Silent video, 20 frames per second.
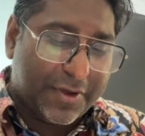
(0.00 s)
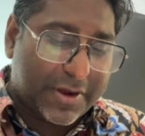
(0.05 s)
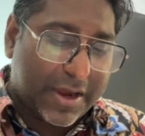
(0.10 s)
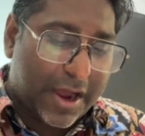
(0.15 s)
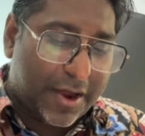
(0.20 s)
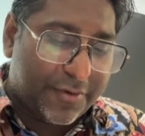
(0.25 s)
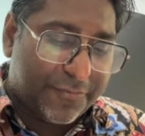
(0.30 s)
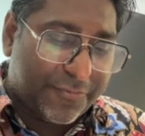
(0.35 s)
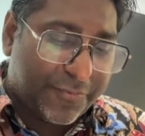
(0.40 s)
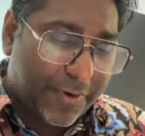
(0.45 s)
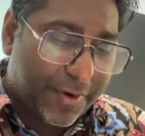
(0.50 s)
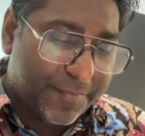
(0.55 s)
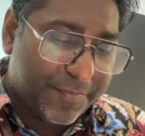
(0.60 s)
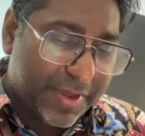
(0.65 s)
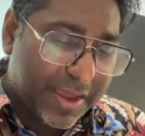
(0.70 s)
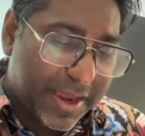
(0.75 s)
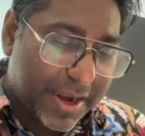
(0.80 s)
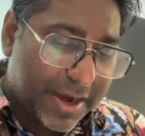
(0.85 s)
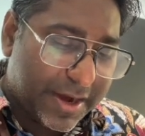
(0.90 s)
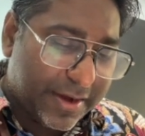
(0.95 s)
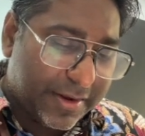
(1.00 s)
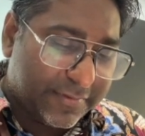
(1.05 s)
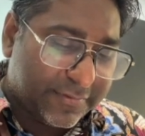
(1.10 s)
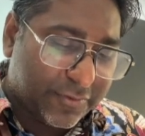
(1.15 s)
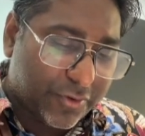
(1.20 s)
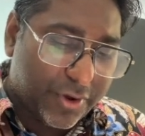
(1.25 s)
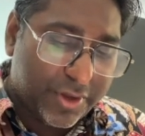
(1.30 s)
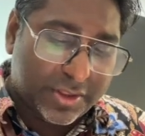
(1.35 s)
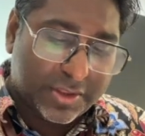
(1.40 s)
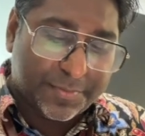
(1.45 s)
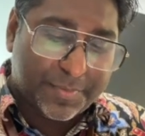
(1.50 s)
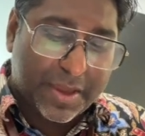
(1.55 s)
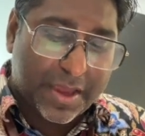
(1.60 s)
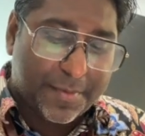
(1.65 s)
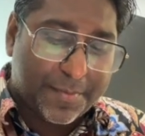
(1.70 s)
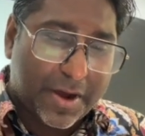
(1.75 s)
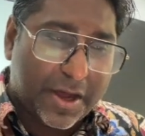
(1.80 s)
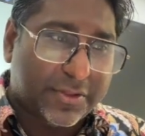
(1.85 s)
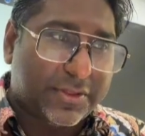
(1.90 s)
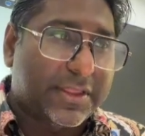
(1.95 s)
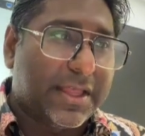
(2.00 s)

count from here, it's going to be about